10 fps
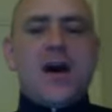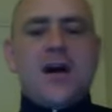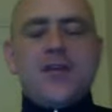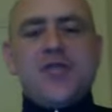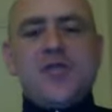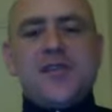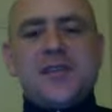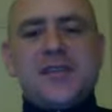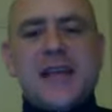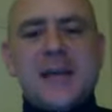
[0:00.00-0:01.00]
using
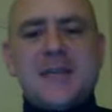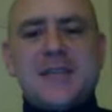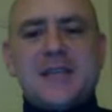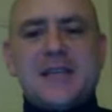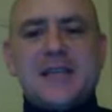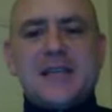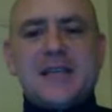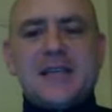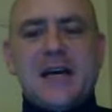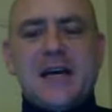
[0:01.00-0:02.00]
the tapping
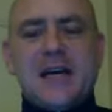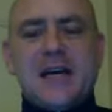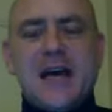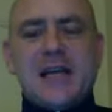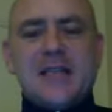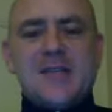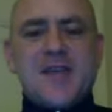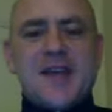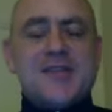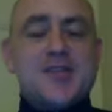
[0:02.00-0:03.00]
technique as of
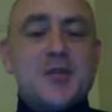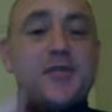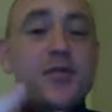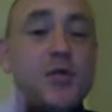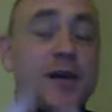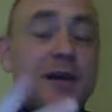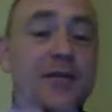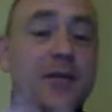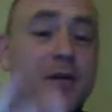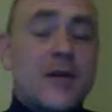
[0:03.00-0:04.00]
yet. So if you've
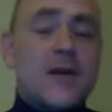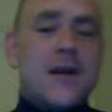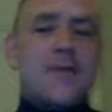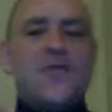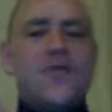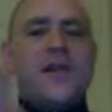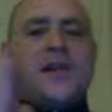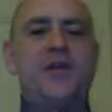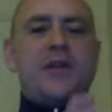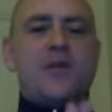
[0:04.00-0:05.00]
ever heard, I
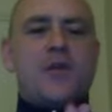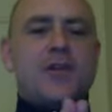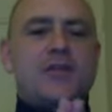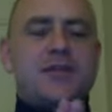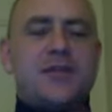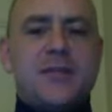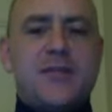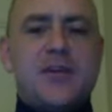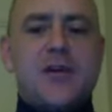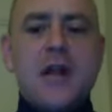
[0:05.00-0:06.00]
really, really want you to let
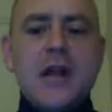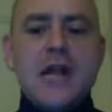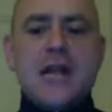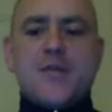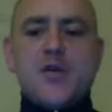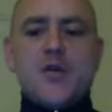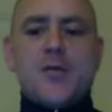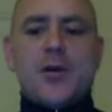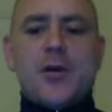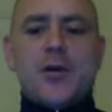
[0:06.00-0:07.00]
me know. If you've
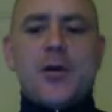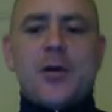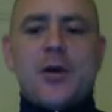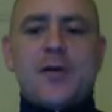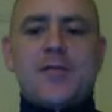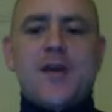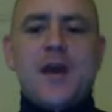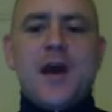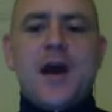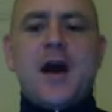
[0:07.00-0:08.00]
heard of
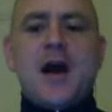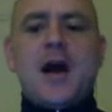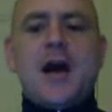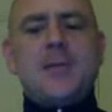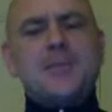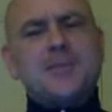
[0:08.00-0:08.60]
a